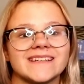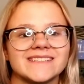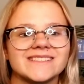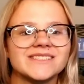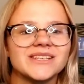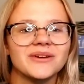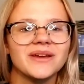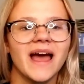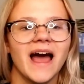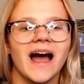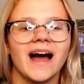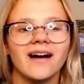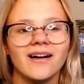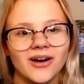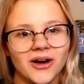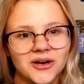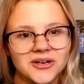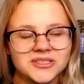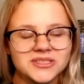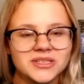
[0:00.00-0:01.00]
So yeah,
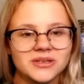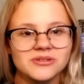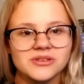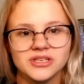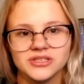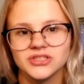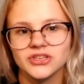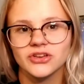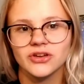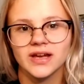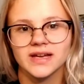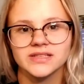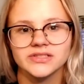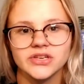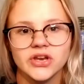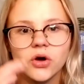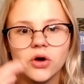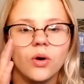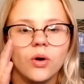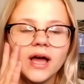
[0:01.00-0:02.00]
also just so you guys
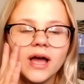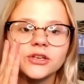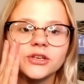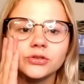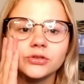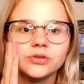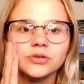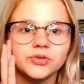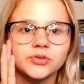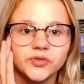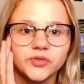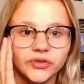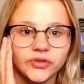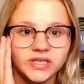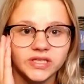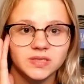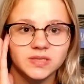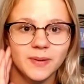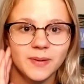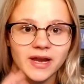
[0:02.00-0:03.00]
know, I do use
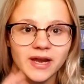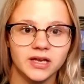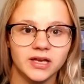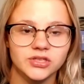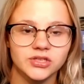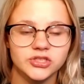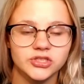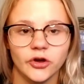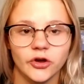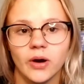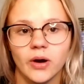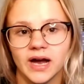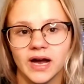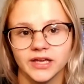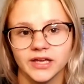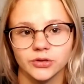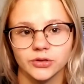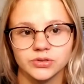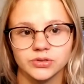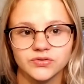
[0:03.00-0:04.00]
fleece bedding, so I
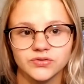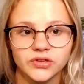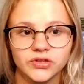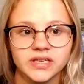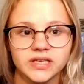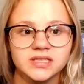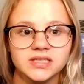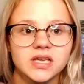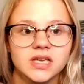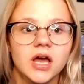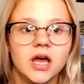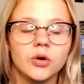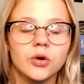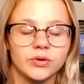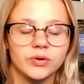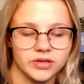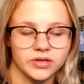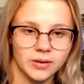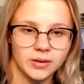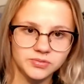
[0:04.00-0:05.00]
use fleece
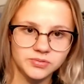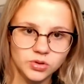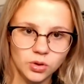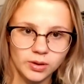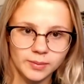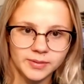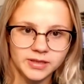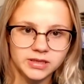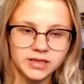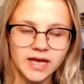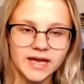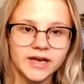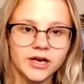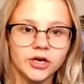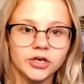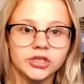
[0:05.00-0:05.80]
with an absorbent layer.